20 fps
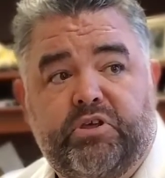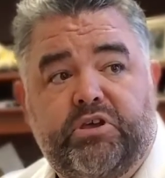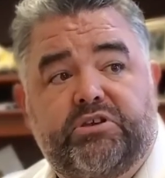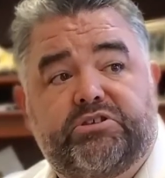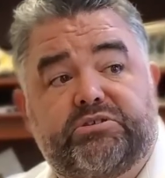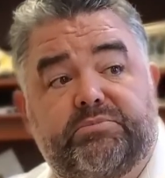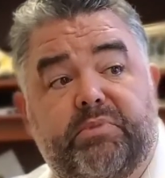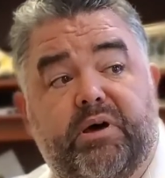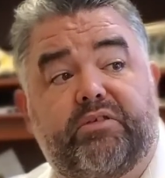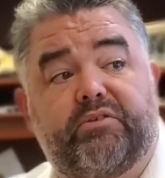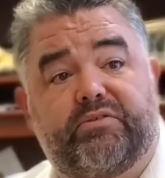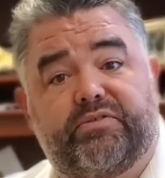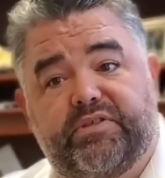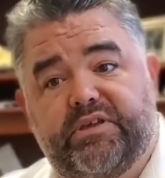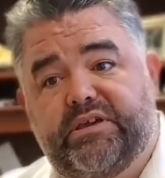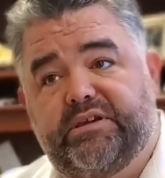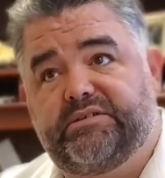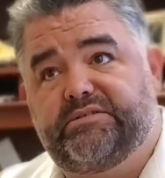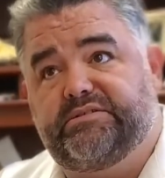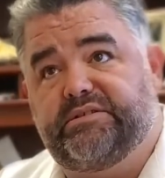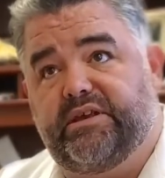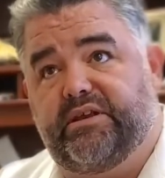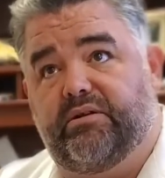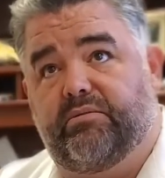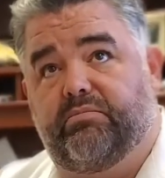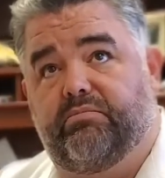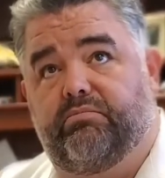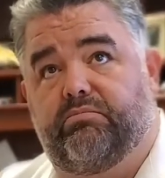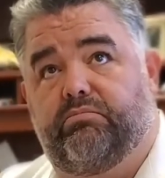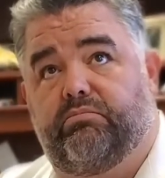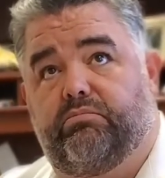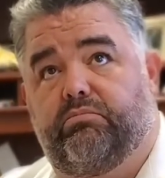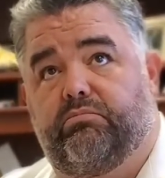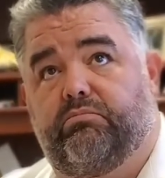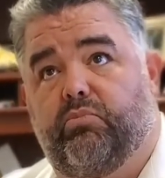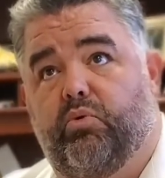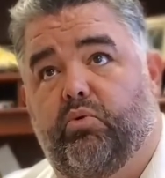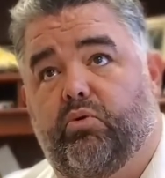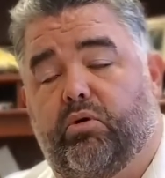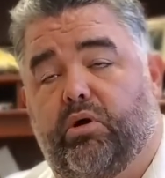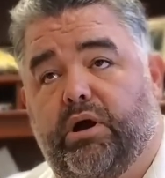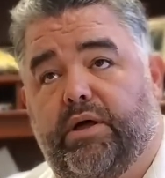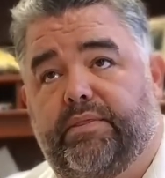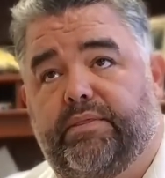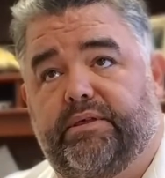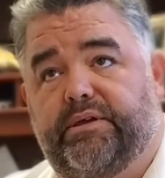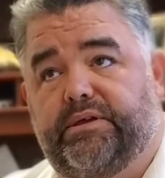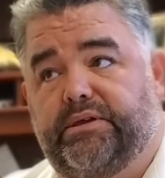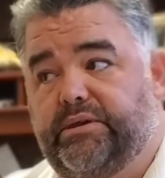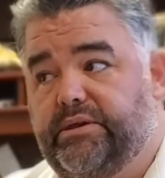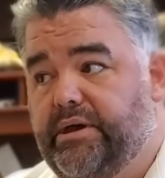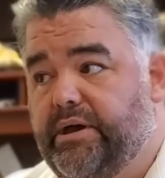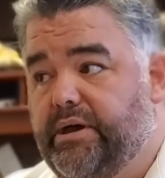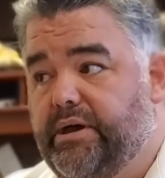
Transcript: Some other things that are more on the